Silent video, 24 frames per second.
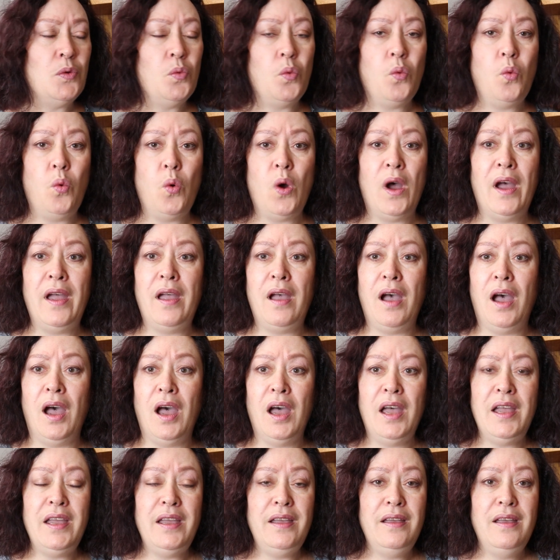and why
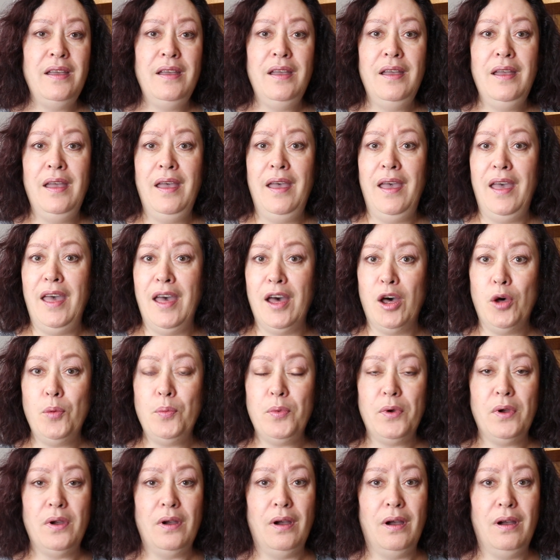I
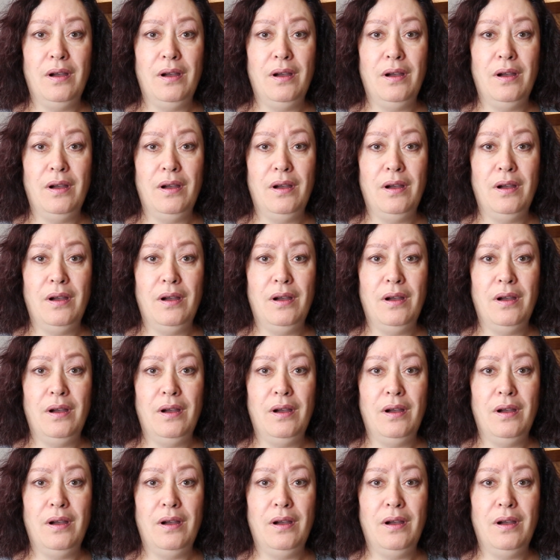help